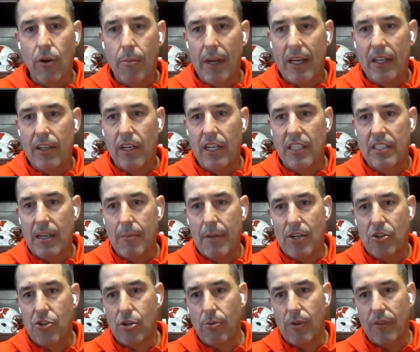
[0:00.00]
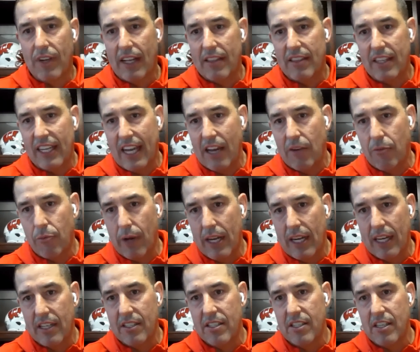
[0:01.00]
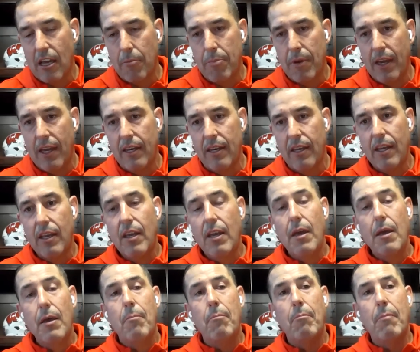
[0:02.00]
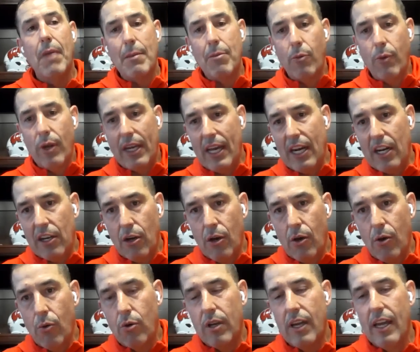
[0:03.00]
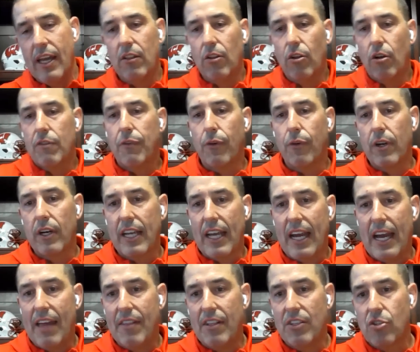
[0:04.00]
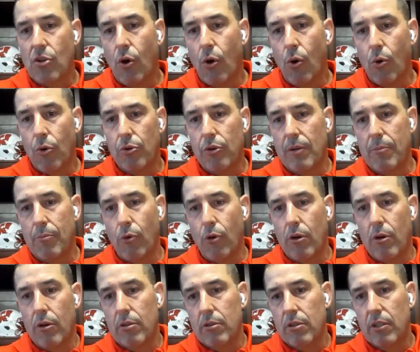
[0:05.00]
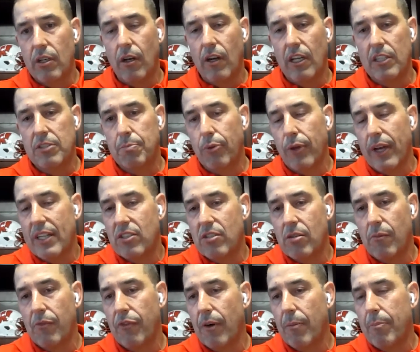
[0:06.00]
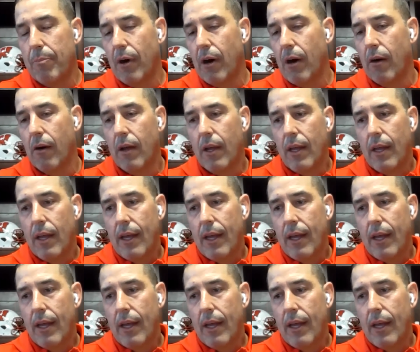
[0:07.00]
Oh my goodness, I'm not sure we've got the guy ready to step in. Maybe we got to go and look for a guy that's older and more, has played some football.